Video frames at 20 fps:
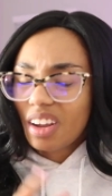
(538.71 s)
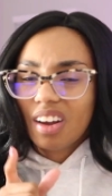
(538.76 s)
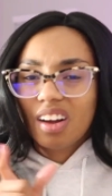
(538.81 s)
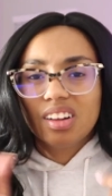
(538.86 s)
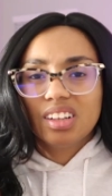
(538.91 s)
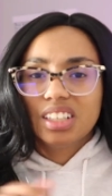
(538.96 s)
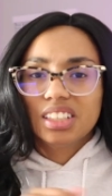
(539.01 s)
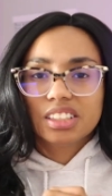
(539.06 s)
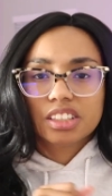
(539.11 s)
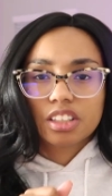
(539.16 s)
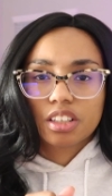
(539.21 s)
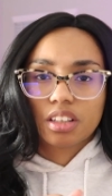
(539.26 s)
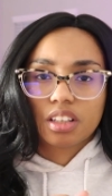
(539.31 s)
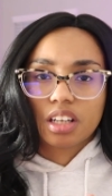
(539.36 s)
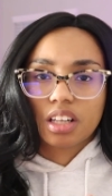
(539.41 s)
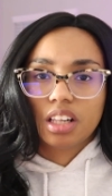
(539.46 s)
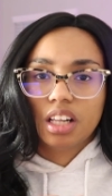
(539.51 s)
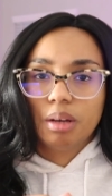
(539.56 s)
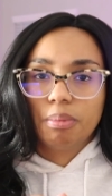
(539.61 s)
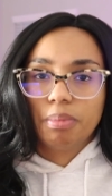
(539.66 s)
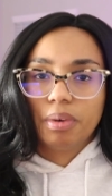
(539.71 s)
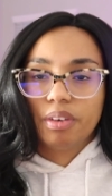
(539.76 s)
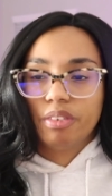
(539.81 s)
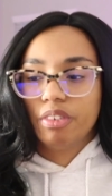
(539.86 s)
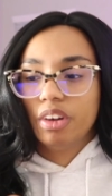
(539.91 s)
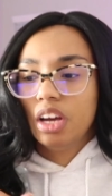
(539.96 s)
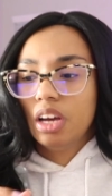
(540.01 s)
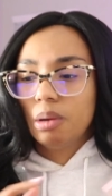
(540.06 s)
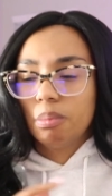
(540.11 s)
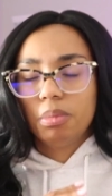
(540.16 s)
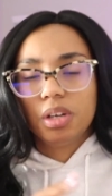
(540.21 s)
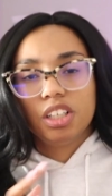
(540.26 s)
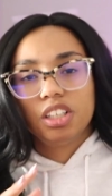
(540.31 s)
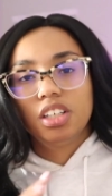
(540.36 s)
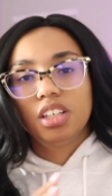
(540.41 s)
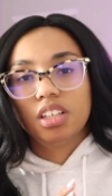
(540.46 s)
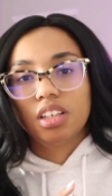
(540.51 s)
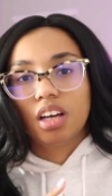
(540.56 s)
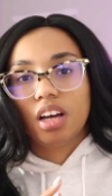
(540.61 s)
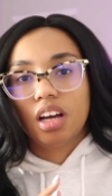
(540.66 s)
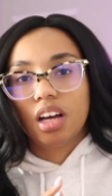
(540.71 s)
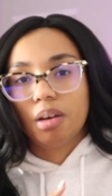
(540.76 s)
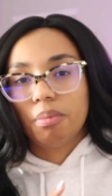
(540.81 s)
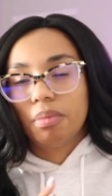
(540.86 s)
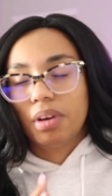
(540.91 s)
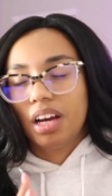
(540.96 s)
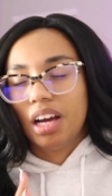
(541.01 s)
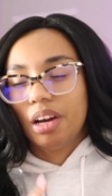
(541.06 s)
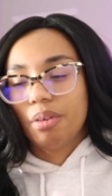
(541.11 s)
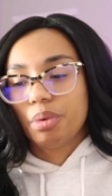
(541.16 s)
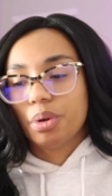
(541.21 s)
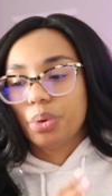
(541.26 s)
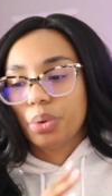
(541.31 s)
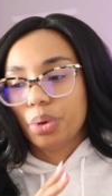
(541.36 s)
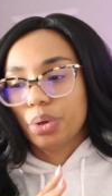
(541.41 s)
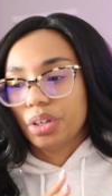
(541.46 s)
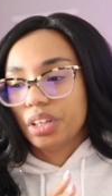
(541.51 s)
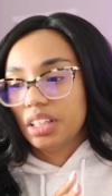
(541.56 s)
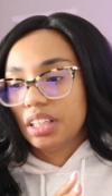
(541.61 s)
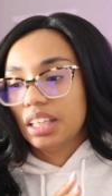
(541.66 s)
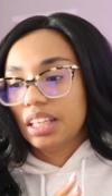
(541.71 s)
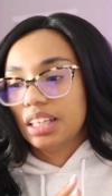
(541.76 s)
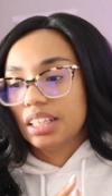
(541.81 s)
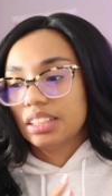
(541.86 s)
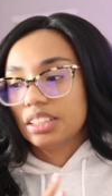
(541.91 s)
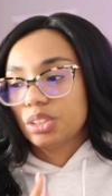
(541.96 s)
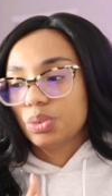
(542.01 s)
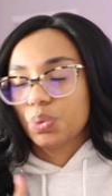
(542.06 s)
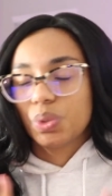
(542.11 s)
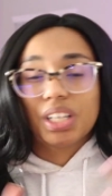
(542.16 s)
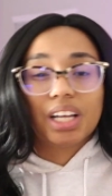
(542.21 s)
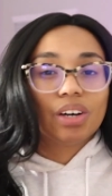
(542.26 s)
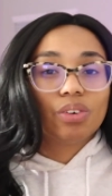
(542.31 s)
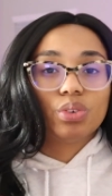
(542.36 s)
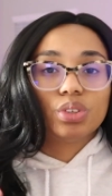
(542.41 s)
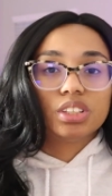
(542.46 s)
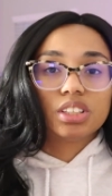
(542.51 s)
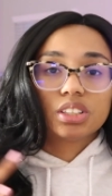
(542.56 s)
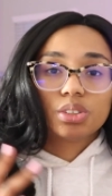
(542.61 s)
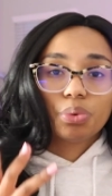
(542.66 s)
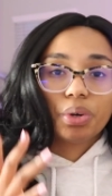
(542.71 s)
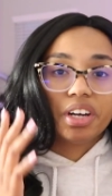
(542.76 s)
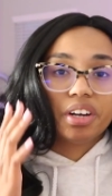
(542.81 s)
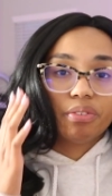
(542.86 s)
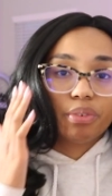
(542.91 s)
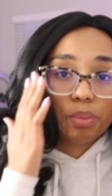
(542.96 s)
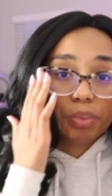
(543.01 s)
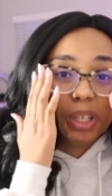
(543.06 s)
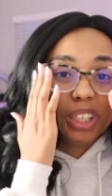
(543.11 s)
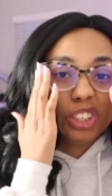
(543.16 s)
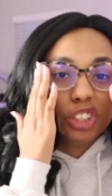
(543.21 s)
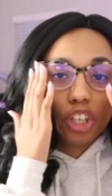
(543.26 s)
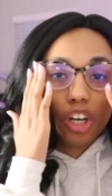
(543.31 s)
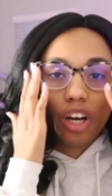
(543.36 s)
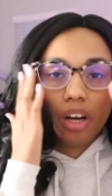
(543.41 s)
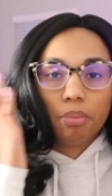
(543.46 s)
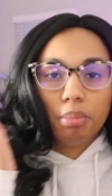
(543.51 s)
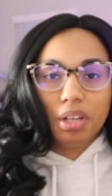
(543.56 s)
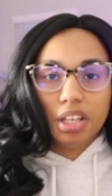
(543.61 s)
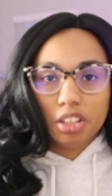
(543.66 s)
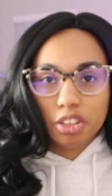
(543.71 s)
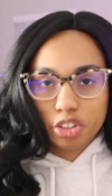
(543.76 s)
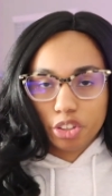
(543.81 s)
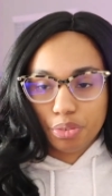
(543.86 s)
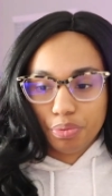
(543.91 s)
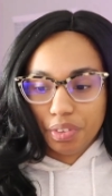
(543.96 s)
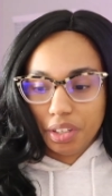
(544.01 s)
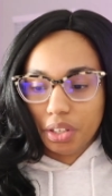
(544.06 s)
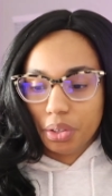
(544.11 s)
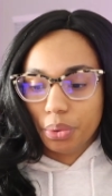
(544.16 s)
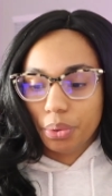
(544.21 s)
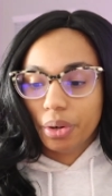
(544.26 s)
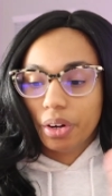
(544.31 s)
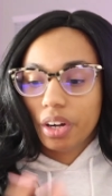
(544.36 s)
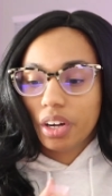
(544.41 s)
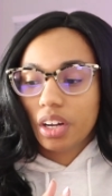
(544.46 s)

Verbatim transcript: I'll insert the clip of me, um, I recorded this when I was waiting for my job interview,